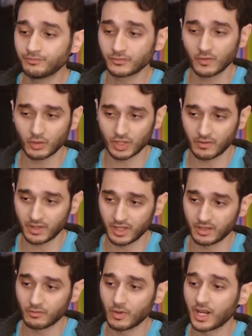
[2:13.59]
was a very
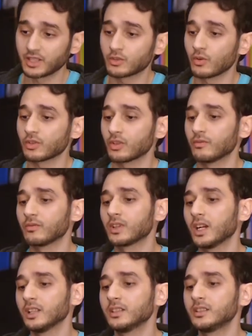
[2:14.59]
right choice of
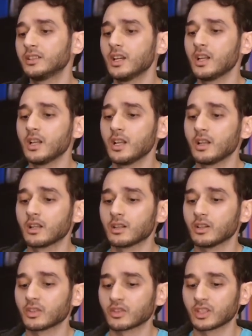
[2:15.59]
color,
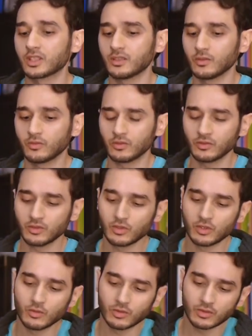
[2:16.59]
because
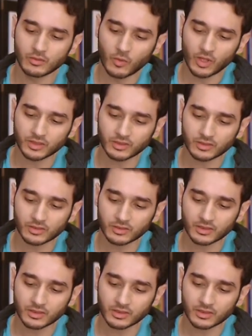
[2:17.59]
you want